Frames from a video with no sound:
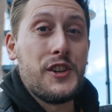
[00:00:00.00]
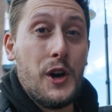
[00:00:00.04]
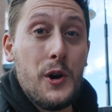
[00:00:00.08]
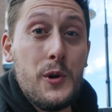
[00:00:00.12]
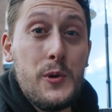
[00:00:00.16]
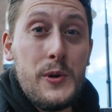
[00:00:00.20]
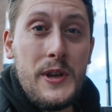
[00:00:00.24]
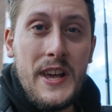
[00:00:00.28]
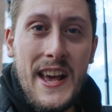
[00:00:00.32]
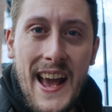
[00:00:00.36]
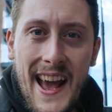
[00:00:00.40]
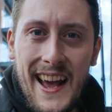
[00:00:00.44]

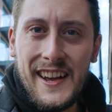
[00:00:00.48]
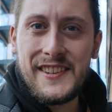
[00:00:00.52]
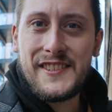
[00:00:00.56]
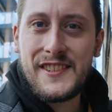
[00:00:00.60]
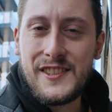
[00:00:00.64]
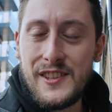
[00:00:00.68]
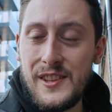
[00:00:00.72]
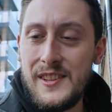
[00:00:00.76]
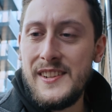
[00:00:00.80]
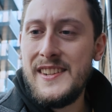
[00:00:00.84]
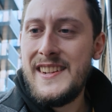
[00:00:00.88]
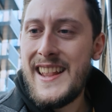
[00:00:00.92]
So
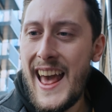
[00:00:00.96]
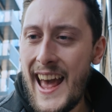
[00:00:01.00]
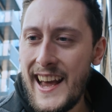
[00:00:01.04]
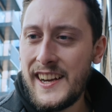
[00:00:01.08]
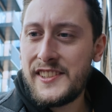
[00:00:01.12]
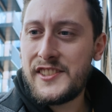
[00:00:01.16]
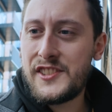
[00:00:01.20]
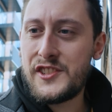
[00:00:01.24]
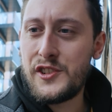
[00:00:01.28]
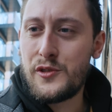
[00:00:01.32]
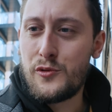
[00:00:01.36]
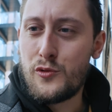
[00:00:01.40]
yes, the
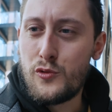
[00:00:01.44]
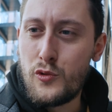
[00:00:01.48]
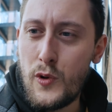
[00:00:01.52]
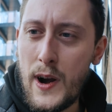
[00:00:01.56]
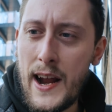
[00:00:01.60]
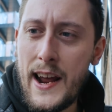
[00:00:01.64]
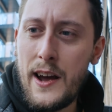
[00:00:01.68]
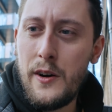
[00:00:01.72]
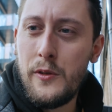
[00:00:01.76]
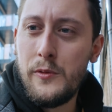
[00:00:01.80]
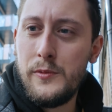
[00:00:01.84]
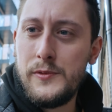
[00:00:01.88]
next
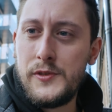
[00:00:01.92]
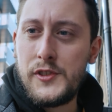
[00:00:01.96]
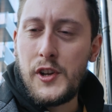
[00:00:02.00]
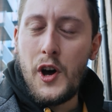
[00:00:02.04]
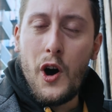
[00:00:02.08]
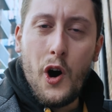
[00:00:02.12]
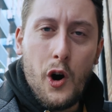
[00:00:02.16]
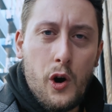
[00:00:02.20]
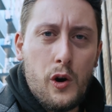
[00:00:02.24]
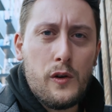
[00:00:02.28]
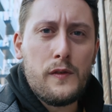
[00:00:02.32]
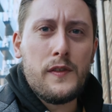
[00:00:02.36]

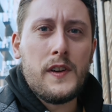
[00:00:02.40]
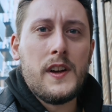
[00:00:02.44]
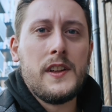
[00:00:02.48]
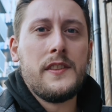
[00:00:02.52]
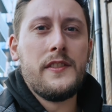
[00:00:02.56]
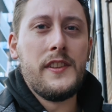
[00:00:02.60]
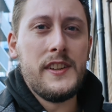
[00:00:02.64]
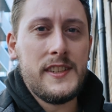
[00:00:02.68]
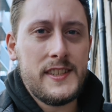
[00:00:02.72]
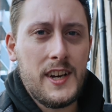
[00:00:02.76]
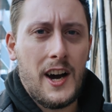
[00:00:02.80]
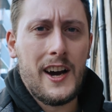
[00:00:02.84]
round of
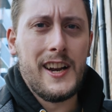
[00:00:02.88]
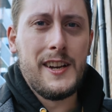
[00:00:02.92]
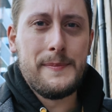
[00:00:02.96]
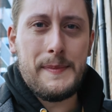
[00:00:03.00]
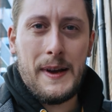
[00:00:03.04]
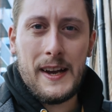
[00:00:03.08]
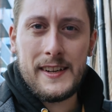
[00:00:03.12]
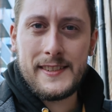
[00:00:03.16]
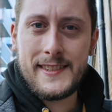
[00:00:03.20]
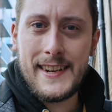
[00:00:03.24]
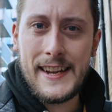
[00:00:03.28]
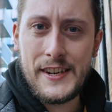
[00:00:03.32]
the
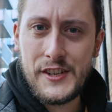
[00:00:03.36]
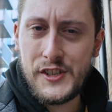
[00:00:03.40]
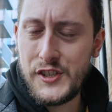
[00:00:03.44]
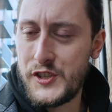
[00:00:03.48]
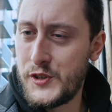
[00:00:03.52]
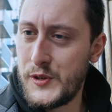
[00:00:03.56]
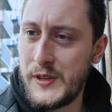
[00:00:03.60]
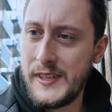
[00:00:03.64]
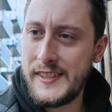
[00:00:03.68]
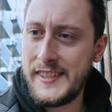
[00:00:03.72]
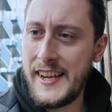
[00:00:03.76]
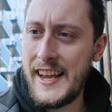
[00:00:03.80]
Dynamax
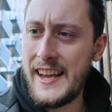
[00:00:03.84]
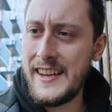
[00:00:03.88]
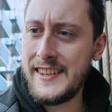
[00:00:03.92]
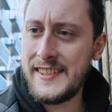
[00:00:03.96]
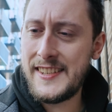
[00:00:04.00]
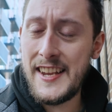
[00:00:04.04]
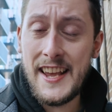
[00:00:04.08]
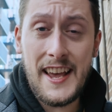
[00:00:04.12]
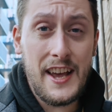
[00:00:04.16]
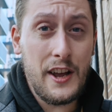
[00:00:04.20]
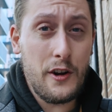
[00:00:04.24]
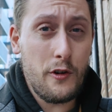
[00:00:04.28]
Legendaries
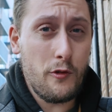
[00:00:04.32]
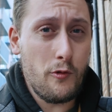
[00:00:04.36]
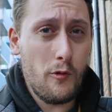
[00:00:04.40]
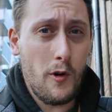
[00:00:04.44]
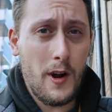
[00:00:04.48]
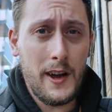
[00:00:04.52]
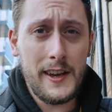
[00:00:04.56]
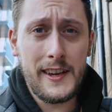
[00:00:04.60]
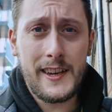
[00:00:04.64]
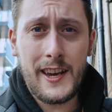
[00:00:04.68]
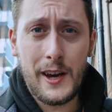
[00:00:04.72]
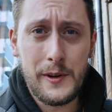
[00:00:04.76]
is here.
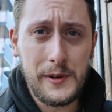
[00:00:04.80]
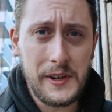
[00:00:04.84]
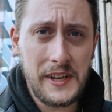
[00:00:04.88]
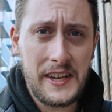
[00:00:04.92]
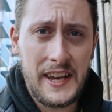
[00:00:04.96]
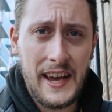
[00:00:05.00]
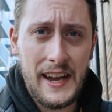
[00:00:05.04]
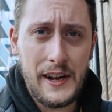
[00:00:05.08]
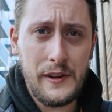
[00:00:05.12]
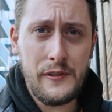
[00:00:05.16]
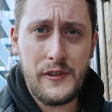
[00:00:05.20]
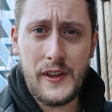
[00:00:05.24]
Raikou to
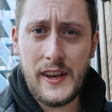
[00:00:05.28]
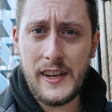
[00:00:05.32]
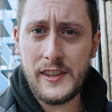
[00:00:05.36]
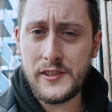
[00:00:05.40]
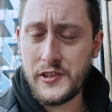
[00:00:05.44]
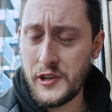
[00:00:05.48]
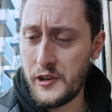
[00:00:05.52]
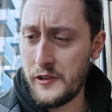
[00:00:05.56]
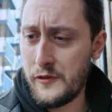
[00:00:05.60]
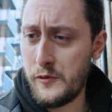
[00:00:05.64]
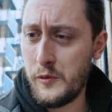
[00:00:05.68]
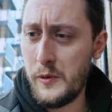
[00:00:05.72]
kick
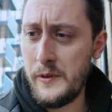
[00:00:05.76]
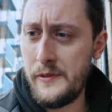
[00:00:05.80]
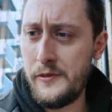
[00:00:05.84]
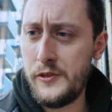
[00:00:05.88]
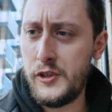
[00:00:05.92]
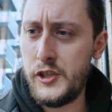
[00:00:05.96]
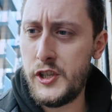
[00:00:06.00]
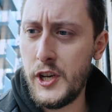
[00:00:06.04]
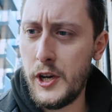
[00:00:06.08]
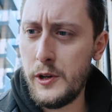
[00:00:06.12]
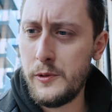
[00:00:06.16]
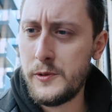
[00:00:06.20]
things off
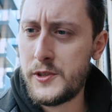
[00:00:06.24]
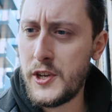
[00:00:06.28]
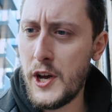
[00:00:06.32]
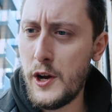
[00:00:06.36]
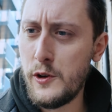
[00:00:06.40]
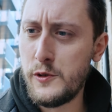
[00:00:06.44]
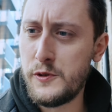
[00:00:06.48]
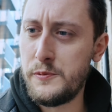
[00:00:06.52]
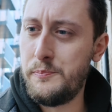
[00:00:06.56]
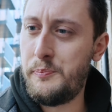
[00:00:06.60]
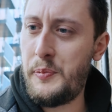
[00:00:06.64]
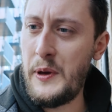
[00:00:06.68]
with
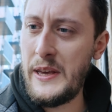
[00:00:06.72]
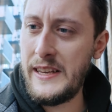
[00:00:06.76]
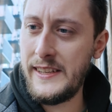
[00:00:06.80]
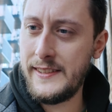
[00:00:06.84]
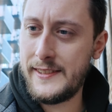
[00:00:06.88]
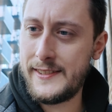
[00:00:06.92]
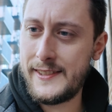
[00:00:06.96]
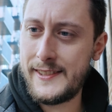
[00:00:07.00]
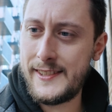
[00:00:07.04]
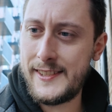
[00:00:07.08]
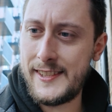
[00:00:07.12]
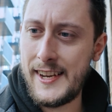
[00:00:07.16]
Johto's
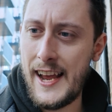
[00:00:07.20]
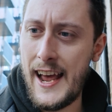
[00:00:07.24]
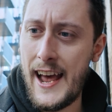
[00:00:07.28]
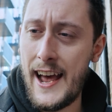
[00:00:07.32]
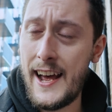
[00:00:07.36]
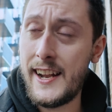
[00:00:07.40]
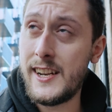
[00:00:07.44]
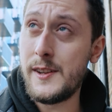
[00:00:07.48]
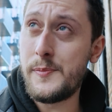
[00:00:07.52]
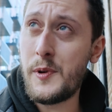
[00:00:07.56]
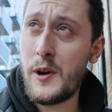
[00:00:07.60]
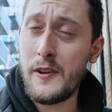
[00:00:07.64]
Beasts,
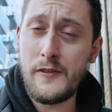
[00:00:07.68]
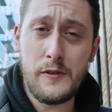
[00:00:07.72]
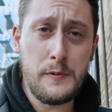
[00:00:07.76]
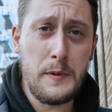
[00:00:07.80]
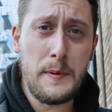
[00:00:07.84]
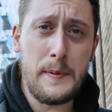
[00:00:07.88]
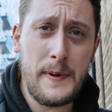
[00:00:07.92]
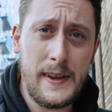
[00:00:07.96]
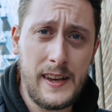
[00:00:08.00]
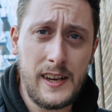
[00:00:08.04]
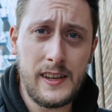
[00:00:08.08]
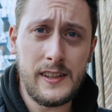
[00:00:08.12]
and apart
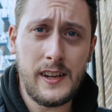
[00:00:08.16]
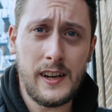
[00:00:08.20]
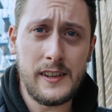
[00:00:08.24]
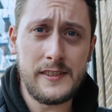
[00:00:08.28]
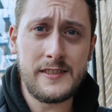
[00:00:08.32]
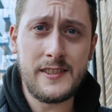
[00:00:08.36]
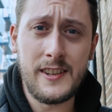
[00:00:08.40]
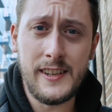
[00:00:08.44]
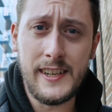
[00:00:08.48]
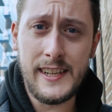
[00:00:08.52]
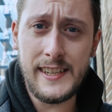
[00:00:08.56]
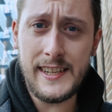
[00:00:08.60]
from it being a
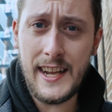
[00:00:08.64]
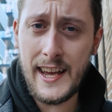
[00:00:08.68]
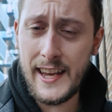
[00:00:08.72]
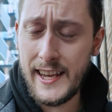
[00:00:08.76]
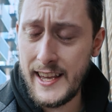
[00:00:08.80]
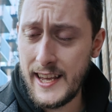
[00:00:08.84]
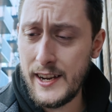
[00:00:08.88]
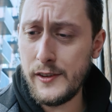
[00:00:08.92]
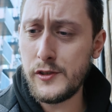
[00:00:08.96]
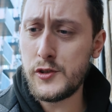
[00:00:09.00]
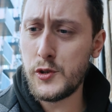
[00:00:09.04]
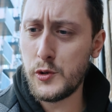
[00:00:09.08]
nice sunny
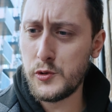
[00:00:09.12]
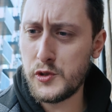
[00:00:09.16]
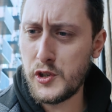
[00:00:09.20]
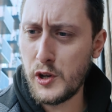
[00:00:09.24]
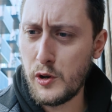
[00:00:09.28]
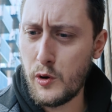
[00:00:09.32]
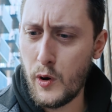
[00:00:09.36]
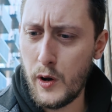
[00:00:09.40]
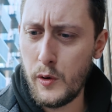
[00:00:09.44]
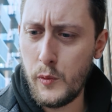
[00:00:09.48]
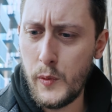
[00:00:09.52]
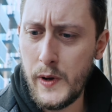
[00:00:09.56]
day here, it's
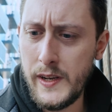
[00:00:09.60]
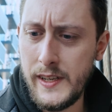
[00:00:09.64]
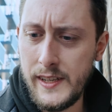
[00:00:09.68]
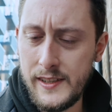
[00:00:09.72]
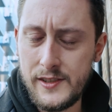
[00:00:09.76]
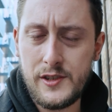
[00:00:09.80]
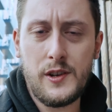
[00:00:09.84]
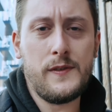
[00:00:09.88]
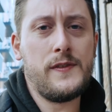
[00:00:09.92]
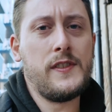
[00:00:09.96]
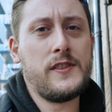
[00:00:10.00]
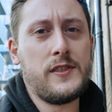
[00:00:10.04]
also quite
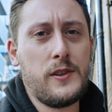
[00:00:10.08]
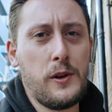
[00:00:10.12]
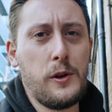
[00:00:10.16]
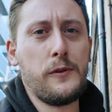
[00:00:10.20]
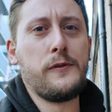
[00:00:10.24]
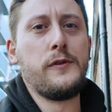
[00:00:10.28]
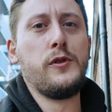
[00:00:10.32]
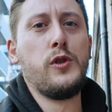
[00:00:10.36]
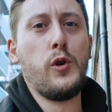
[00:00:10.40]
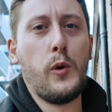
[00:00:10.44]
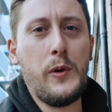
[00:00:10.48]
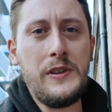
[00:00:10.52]
windy, so if there's a
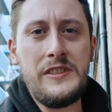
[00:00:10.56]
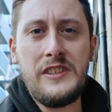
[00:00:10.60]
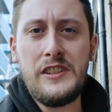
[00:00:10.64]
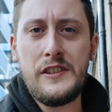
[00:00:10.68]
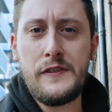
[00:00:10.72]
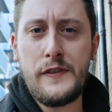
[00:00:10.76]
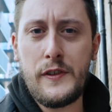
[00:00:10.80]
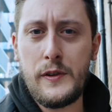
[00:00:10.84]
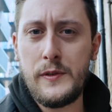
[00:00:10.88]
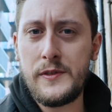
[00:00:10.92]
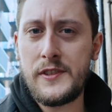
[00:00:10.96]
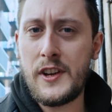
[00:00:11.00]
lot of noise
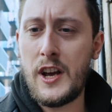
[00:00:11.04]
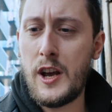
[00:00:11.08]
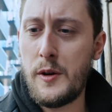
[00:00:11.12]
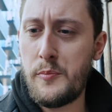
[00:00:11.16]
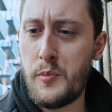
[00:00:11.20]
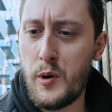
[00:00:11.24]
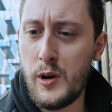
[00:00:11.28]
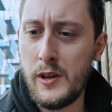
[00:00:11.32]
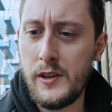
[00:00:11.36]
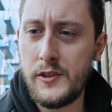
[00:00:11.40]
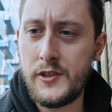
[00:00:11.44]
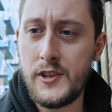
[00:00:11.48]
interference, I
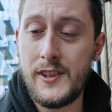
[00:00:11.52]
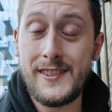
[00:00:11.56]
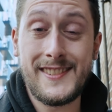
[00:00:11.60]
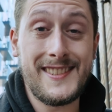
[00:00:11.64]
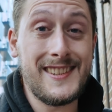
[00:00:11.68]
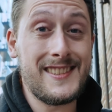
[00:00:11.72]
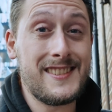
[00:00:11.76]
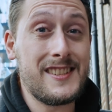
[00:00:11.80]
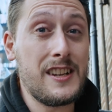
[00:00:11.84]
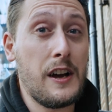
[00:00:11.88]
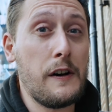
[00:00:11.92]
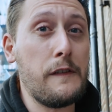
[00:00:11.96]

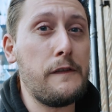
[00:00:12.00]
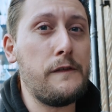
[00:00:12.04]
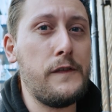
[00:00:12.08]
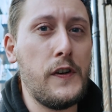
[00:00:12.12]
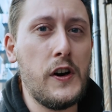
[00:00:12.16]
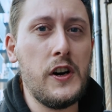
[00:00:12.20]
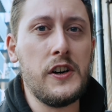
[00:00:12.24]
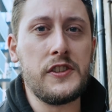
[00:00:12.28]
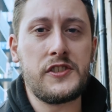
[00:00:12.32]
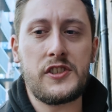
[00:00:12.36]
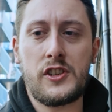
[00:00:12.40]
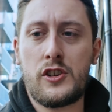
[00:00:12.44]
apologise. This is our
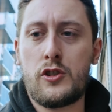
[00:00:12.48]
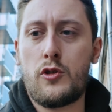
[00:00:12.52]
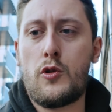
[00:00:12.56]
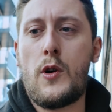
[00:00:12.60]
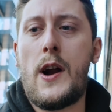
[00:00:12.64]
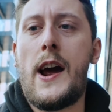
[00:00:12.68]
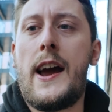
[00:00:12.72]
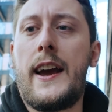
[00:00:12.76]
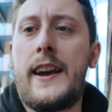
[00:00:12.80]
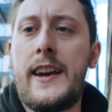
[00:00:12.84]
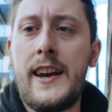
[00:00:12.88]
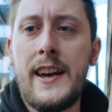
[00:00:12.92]
first
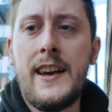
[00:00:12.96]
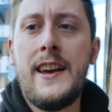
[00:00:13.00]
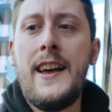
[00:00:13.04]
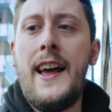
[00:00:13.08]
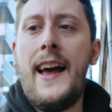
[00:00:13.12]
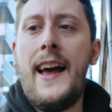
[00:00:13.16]
crack